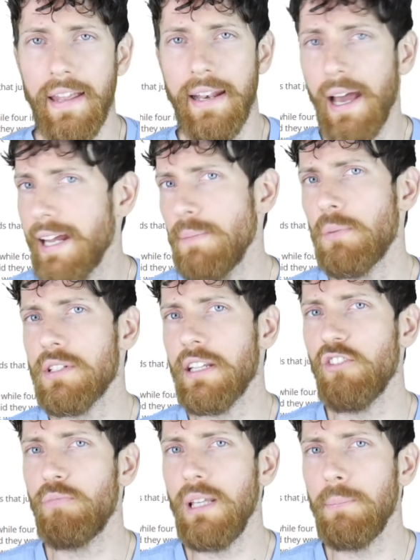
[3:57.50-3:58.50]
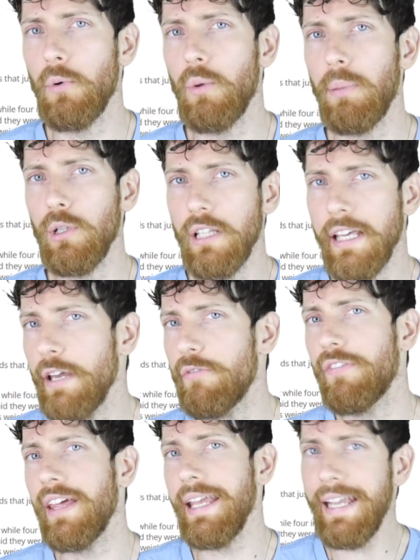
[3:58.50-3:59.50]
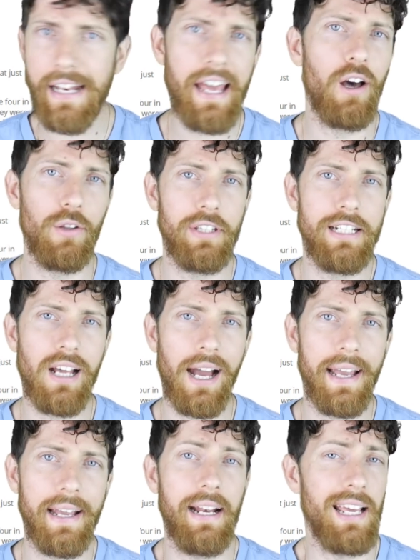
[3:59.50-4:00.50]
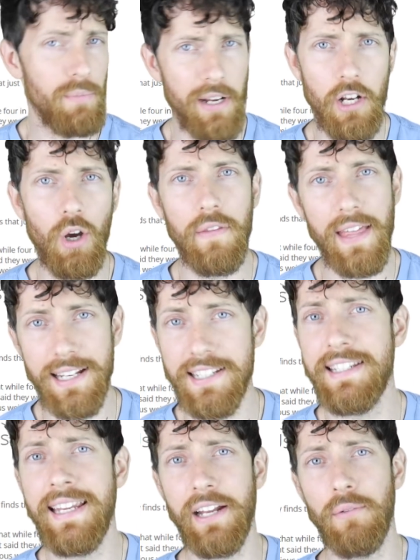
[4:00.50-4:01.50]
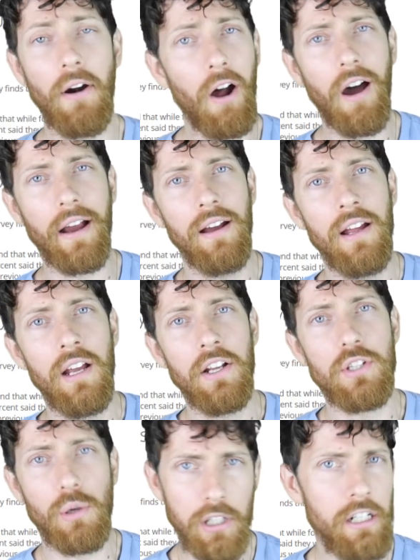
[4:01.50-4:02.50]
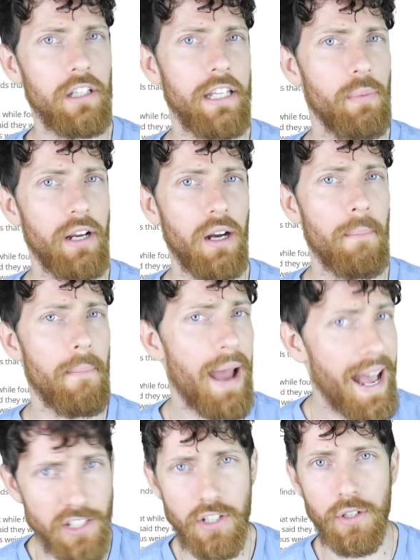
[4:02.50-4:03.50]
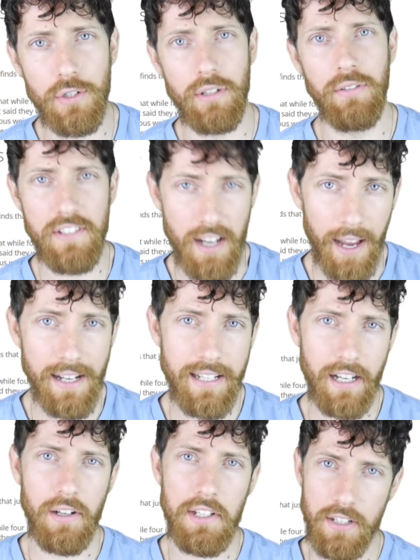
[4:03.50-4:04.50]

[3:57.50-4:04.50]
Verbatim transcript: that 90% of people believe they eat a healthy diet, and we know that is dead wrong, so clearly we are masters of dietary